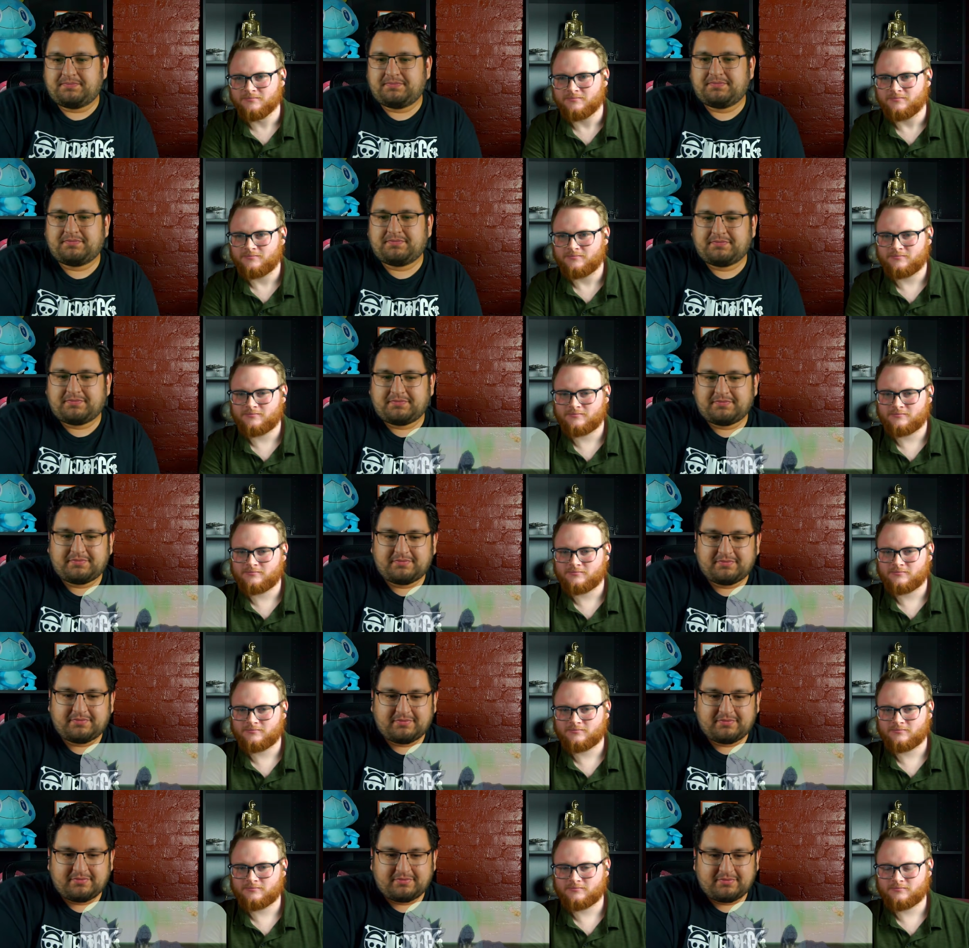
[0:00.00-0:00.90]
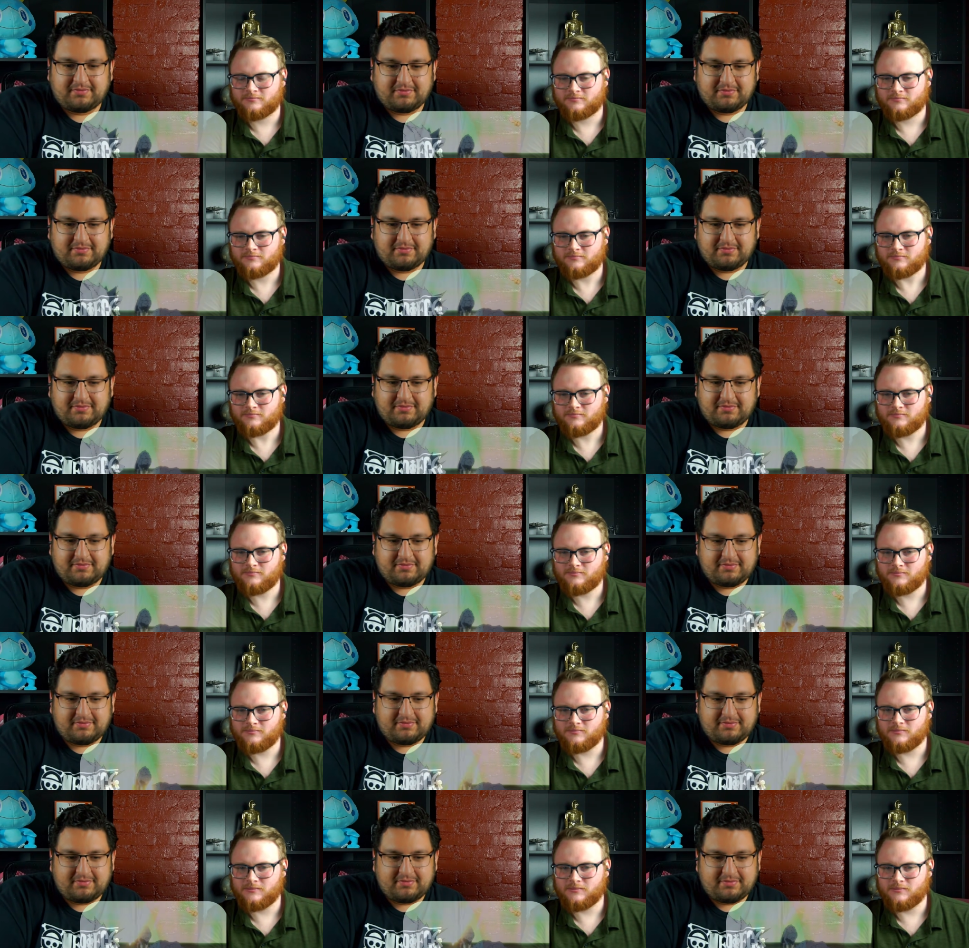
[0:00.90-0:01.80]

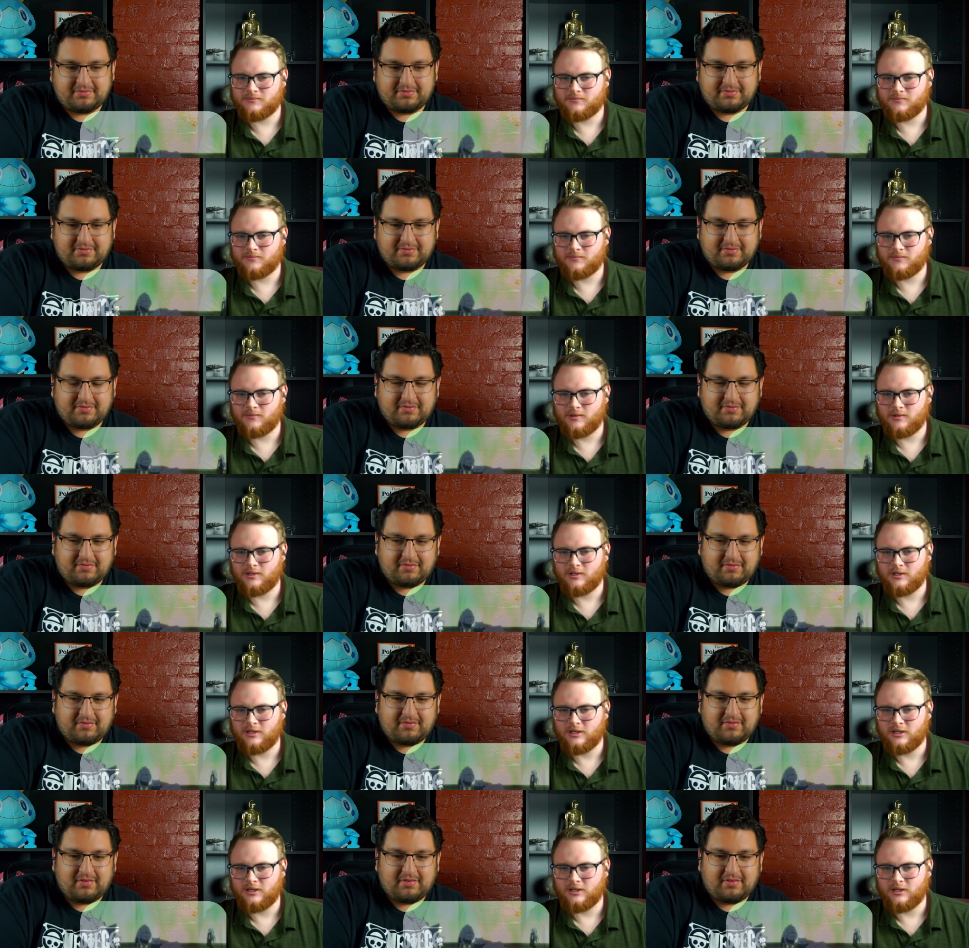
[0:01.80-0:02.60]
(silence)